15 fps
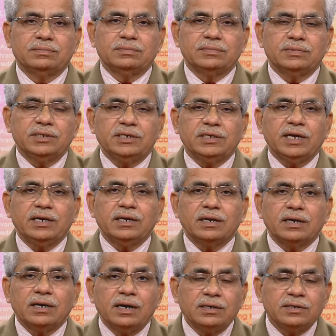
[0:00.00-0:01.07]
It can
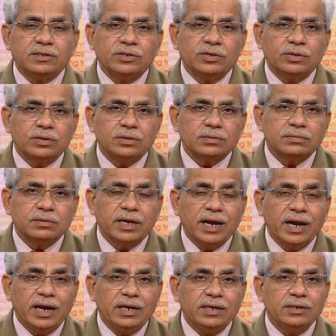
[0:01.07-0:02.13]
cut your
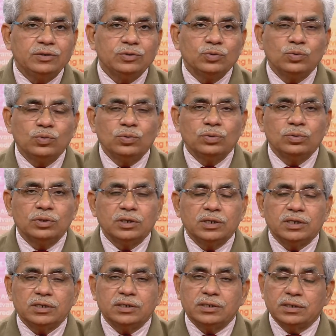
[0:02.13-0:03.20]
hand, tool,
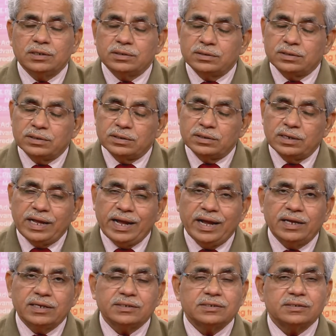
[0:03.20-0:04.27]
the
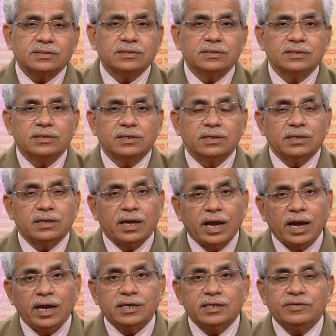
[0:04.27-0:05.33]
legs,
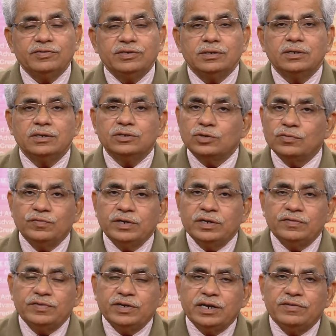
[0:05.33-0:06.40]
head even. So
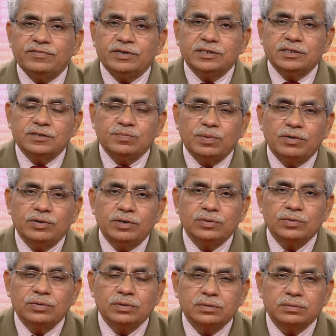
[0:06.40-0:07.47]
wherever this power
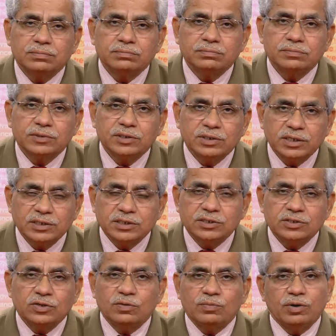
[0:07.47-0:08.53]
tool touches
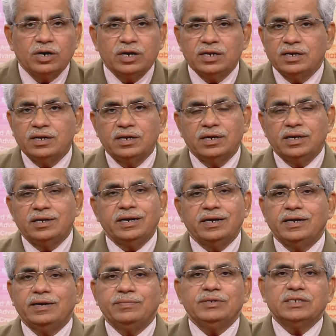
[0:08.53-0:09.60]
your body, it can
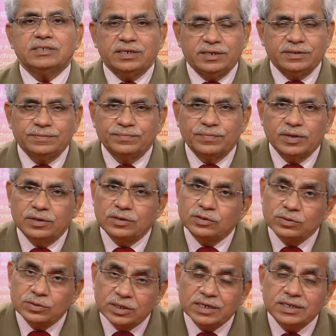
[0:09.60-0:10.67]
damage that. So
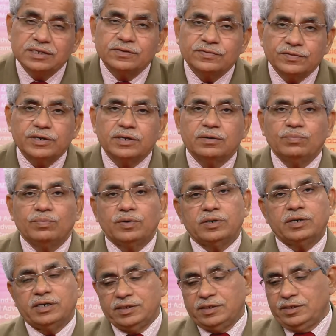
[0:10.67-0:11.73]
that is very
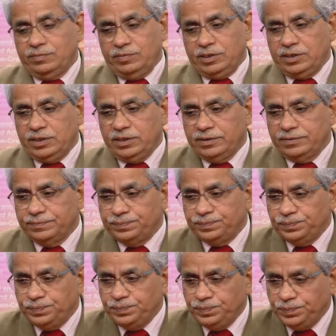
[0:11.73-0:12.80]
important thing basically.
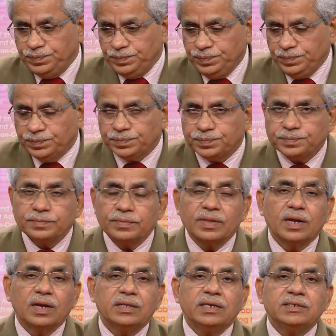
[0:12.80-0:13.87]

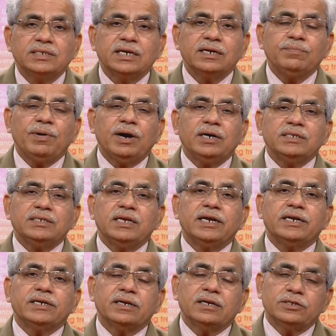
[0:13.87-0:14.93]
Then second part is
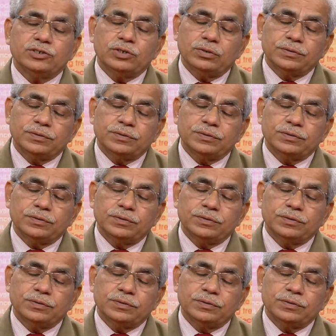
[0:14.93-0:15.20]
electrical shock.